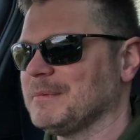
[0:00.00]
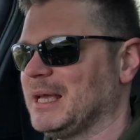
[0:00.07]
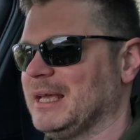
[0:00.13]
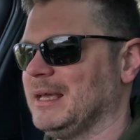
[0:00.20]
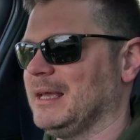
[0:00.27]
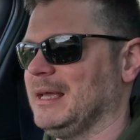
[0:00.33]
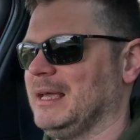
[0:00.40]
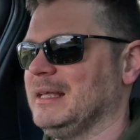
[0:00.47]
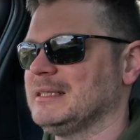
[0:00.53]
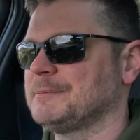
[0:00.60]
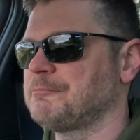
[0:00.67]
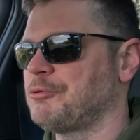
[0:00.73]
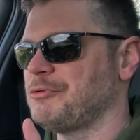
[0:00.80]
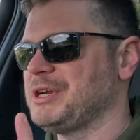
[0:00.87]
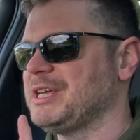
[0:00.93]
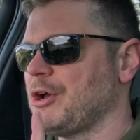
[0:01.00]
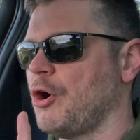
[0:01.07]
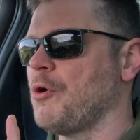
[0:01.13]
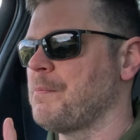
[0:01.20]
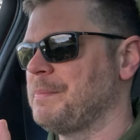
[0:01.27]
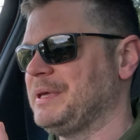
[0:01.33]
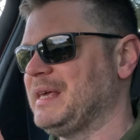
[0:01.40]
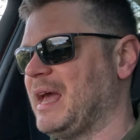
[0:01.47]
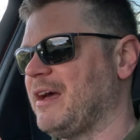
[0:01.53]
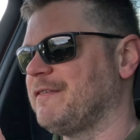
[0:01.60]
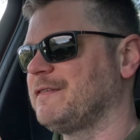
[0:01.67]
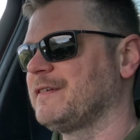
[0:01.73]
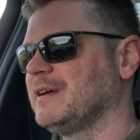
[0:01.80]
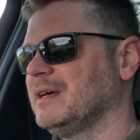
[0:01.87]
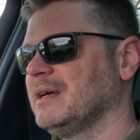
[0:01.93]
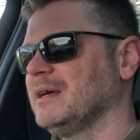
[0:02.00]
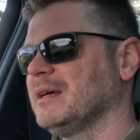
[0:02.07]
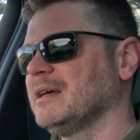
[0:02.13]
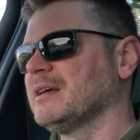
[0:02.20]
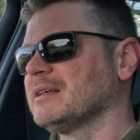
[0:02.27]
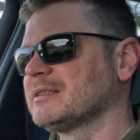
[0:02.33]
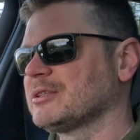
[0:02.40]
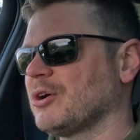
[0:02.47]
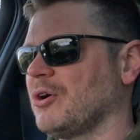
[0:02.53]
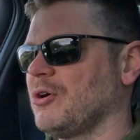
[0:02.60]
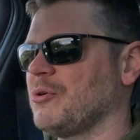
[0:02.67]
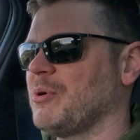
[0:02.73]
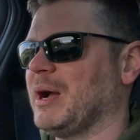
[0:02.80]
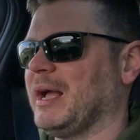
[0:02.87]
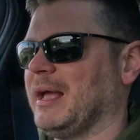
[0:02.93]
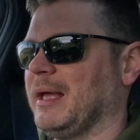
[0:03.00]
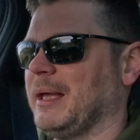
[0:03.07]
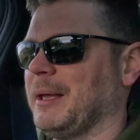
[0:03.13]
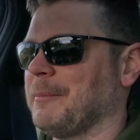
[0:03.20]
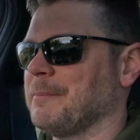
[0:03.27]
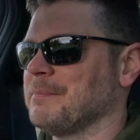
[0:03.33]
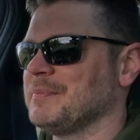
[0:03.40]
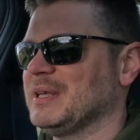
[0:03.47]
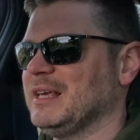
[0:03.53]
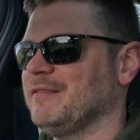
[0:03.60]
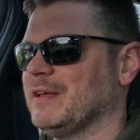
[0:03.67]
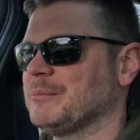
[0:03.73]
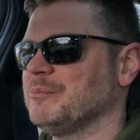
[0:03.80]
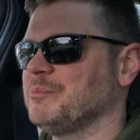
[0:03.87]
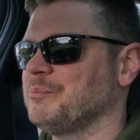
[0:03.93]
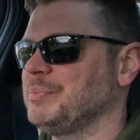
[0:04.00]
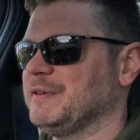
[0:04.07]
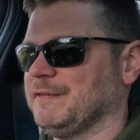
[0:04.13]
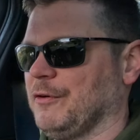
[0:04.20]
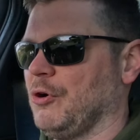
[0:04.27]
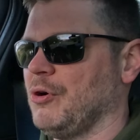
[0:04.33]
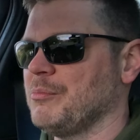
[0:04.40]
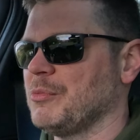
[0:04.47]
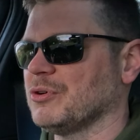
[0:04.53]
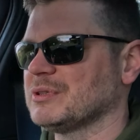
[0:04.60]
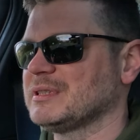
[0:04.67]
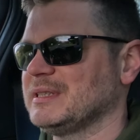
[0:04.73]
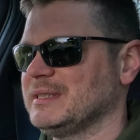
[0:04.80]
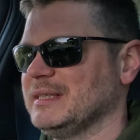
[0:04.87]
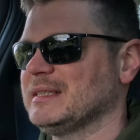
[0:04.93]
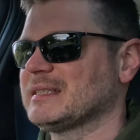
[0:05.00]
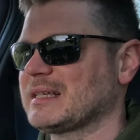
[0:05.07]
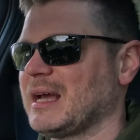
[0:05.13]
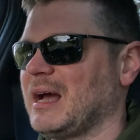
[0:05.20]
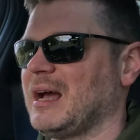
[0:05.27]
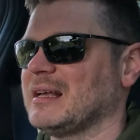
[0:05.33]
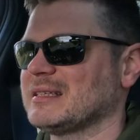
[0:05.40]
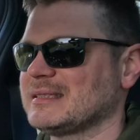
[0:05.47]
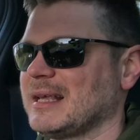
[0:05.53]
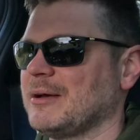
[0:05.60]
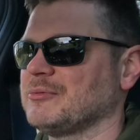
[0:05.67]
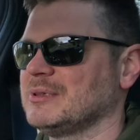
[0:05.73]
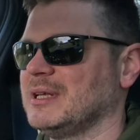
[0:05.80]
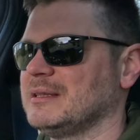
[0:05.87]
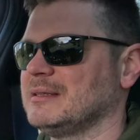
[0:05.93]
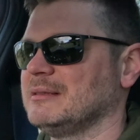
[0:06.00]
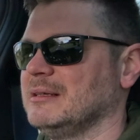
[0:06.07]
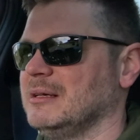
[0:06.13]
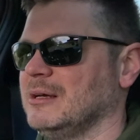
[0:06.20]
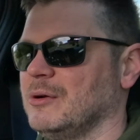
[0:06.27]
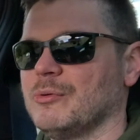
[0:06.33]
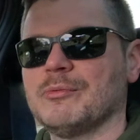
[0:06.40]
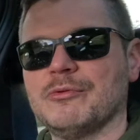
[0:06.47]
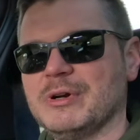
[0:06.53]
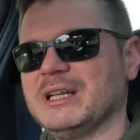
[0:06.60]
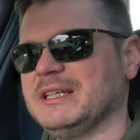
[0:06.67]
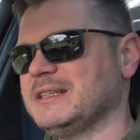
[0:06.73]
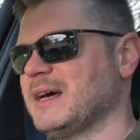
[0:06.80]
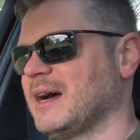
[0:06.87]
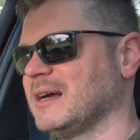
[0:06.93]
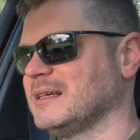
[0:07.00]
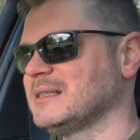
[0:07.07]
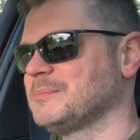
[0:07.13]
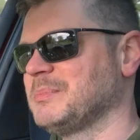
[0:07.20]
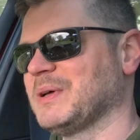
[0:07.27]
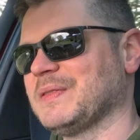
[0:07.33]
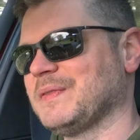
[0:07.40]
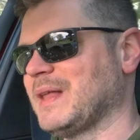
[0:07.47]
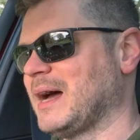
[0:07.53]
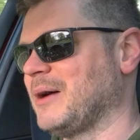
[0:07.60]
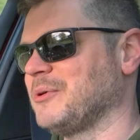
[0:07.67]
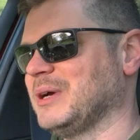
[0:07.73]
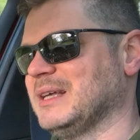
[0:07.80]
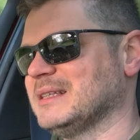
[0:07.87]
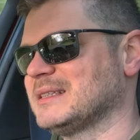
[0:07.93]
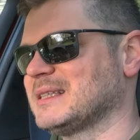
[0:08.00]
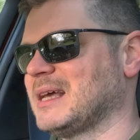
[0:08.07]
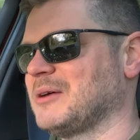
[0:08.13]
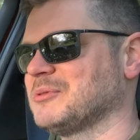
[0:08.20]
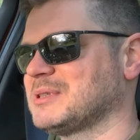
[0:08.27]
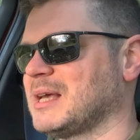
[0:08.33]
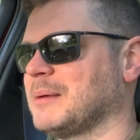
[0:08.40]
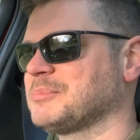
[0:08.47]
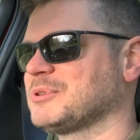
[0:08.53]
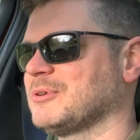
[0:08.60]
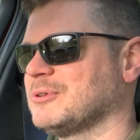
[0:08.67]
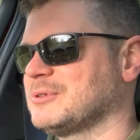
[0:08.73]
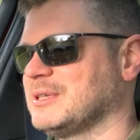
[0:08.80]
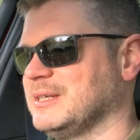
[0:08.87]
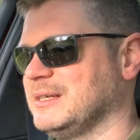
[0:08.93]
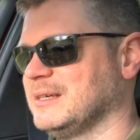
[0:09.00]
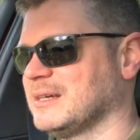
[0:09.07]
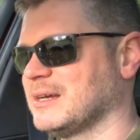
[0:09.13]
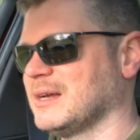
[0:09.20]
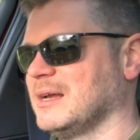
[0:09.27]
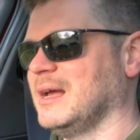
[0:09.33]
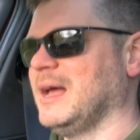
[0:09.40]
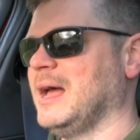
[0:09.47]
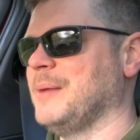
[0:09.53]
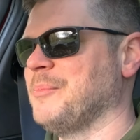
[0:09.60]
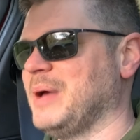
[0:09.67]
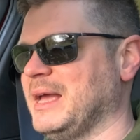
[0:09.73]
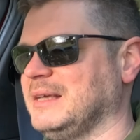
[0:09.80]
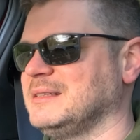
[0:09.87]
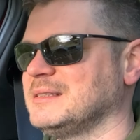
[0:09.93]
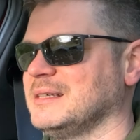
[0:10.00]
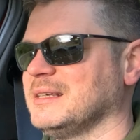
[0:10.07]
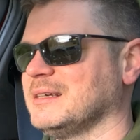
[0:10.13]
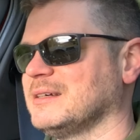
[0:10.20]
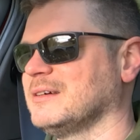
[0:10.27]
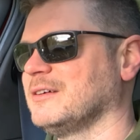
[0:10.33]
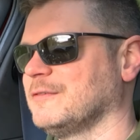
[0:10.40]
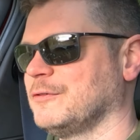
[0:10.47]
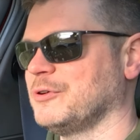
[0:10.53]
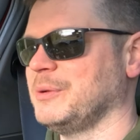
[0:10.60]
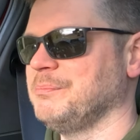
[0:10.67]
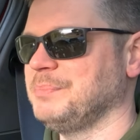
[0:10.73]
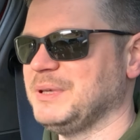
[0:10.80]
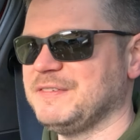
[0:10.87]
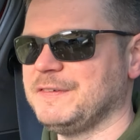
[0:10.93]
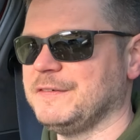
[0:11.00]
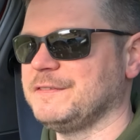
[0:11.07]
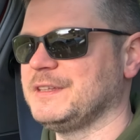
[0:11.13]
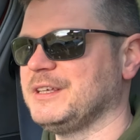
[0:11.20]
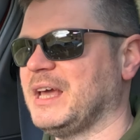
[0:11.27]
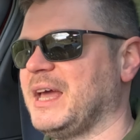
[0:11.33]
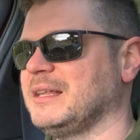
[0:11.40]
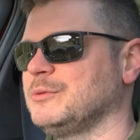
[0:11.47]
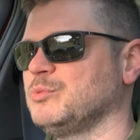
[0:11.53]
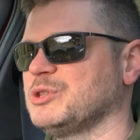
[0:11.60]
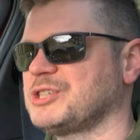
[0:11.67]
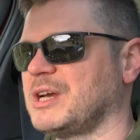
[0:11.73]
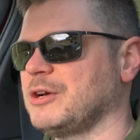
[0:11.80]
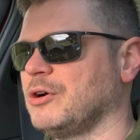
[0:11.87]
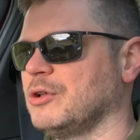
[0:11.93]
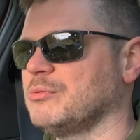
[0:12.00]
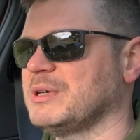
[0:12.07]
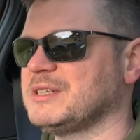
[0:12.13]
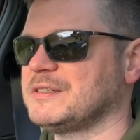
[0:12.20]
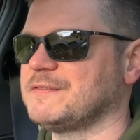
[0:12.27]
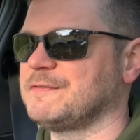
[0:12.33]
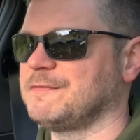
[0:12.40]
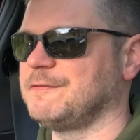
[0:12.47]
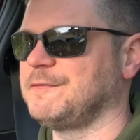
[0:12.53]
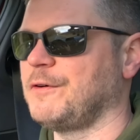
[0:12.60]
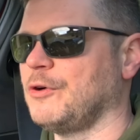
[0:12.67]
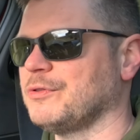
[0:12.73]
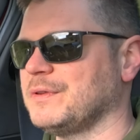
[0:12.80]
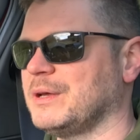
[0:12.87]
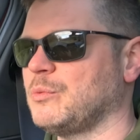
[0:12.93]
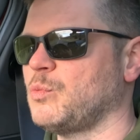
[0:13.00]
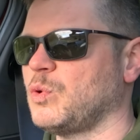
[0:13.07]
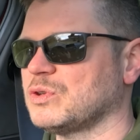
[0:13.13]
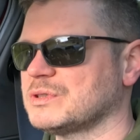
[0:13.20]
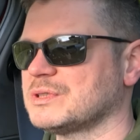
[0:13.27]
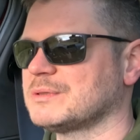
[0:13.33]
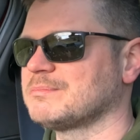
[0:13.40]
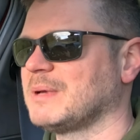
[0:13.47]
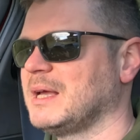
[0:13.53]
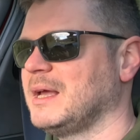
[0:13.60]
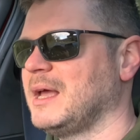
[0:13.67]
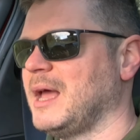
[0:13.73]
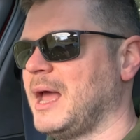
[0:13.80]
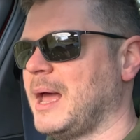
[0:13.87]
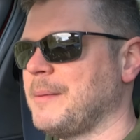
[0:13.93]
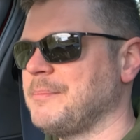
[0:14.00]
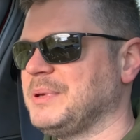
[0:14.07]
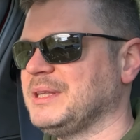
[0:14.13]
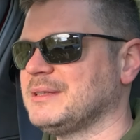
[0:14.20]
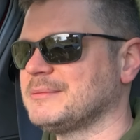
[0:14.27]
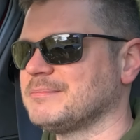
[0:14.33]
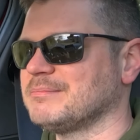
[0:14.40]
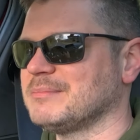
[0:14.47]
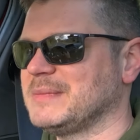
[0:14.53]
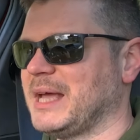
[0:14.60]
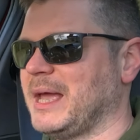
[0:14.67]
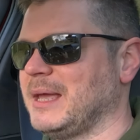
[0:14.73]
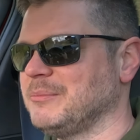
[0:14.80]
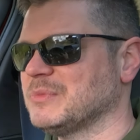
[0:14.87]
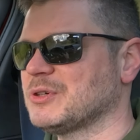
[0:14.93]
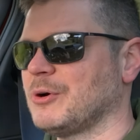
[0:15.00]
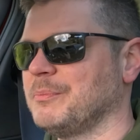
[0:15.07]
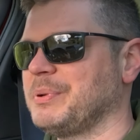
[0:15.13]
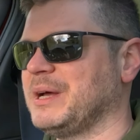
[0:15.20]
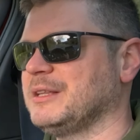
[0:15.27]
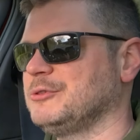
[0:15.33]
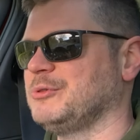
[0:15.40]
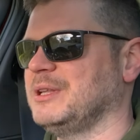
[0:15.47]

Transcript: it's pre-OPF. So even before mods, this car sounded really nice, but now it sounds absolutely amazing for a B58, which I always thought was a bit tamed compared to